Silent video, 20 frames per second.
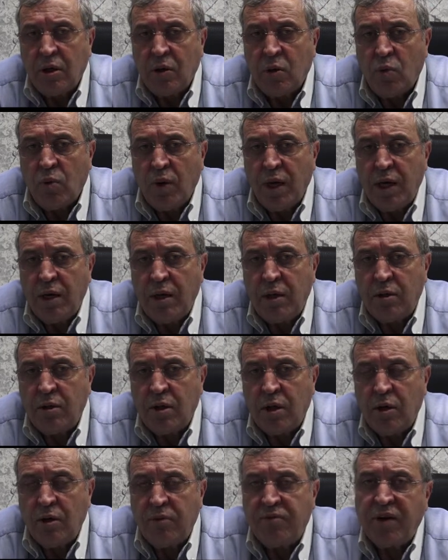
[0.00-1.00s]
when
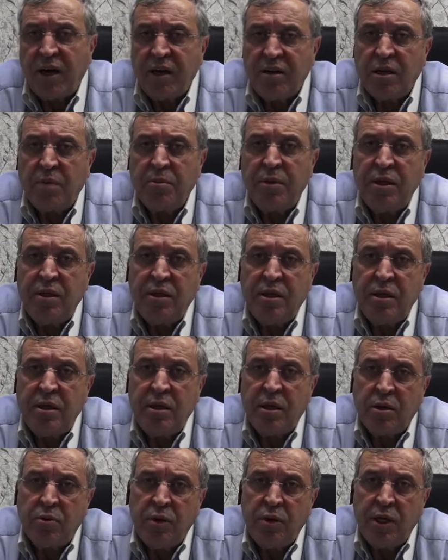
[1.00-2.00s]
the vitamin D
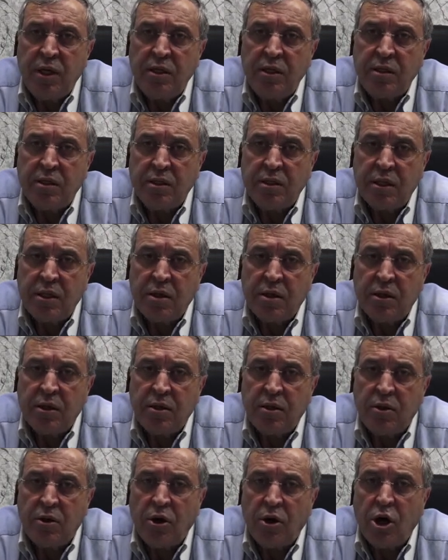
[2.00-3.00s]
decrease,
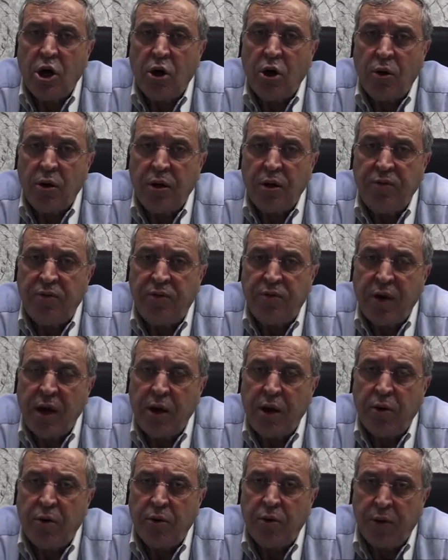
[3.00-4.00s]
the early
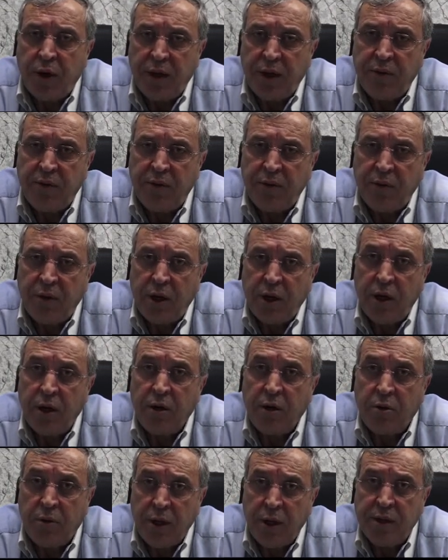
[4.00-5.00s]
failure rate
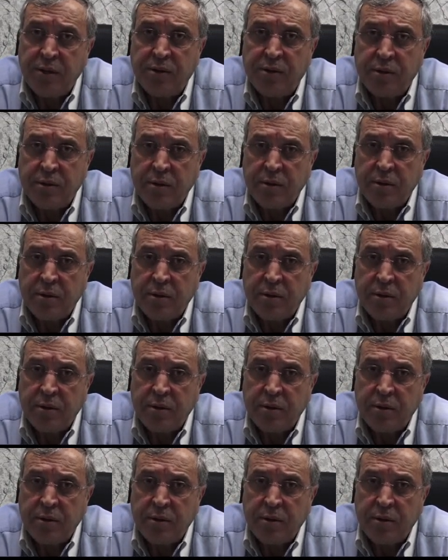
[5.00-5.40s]
increase.